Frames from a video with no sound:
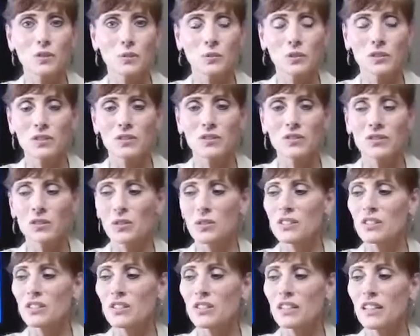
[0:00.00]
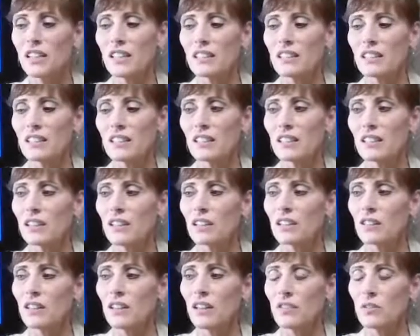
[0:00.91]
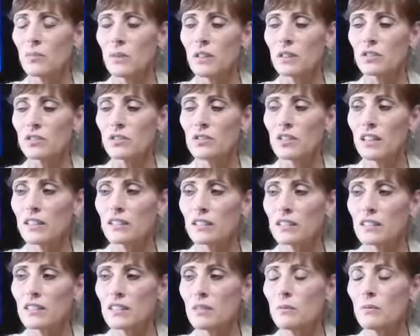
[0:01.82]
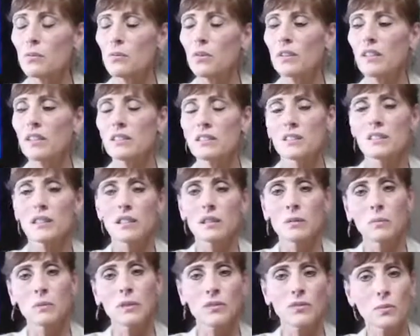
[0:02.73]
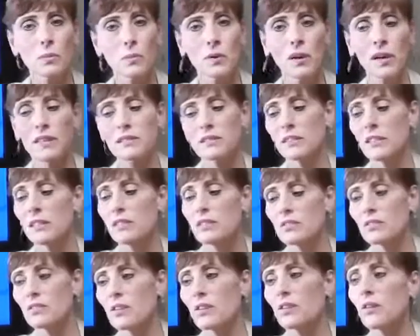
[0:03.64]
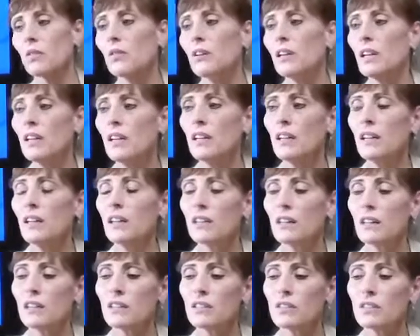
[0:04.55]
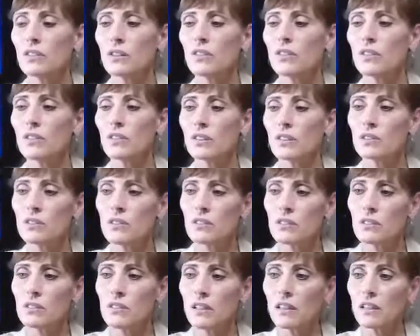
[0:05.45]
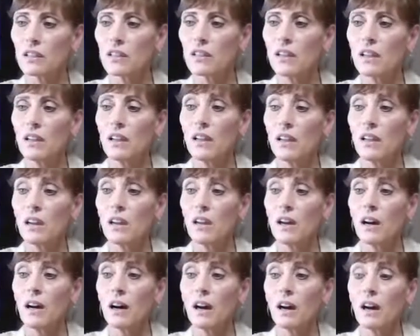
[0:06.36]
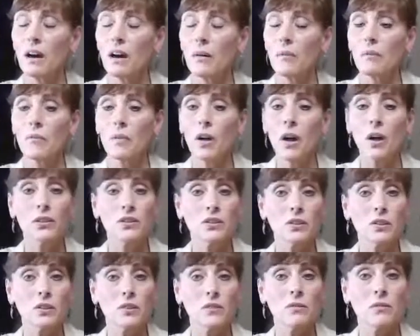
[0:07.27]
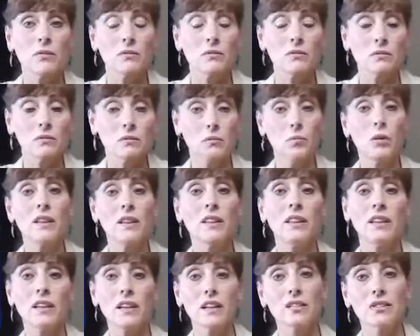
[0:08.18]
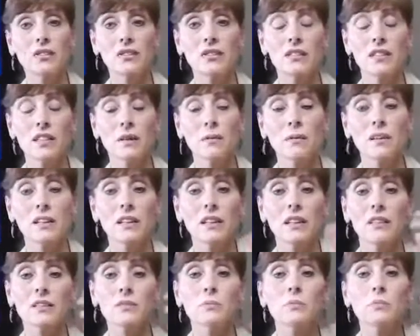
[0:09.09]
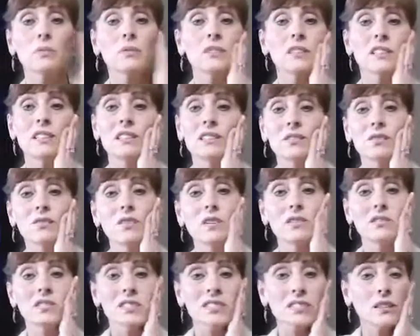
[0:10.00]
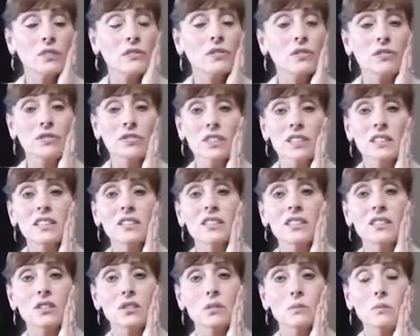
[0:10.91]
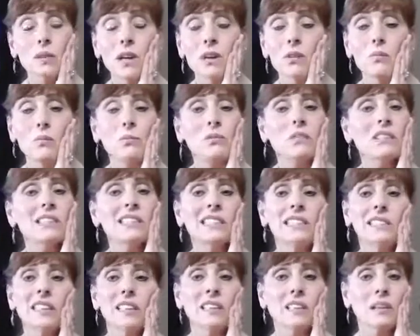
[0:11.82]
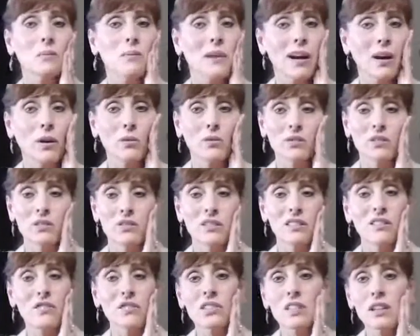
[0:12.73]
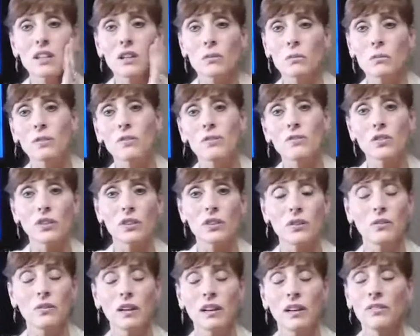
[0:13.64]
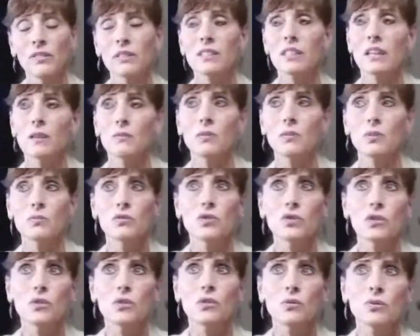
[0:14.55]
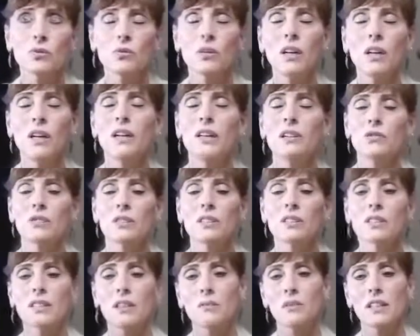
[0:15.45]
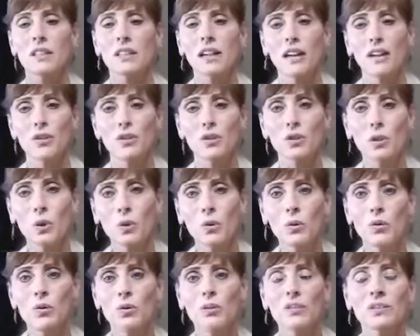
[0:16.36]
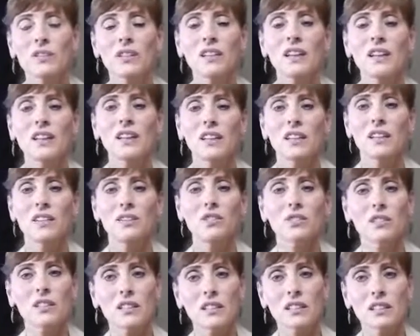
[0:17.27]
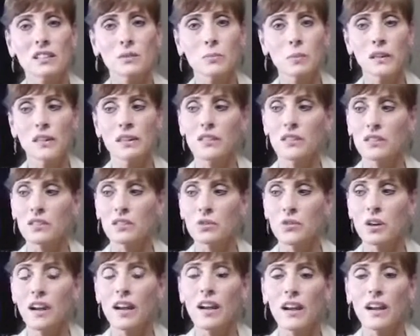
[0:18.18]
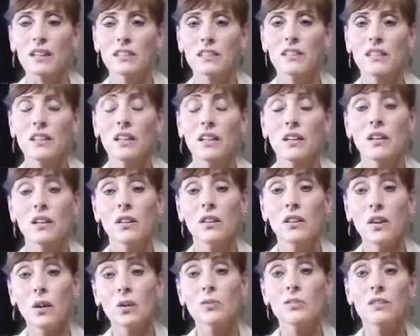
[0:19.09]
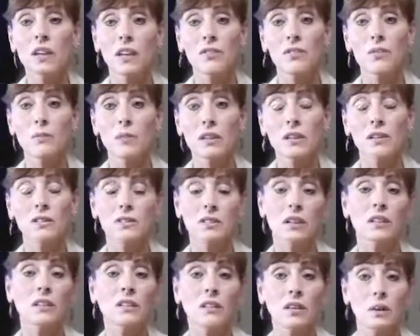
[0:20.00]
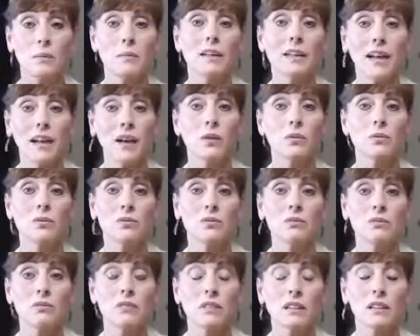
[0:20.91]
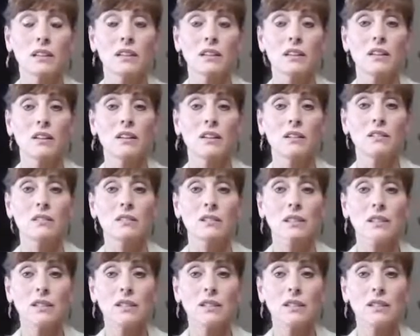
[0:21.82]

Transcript: world. So it's a good idea to get your heavy metals checked at some point. It's a little bit of a process, so let us know if you're interested. Um, also, one thing I should say about that is please, if you have silver fillings in your mouth, please get them out. They're terrible for you. Every time you chew, drink something hot or cold, and your teeth expand and contract, those heavy metals are coming out and they're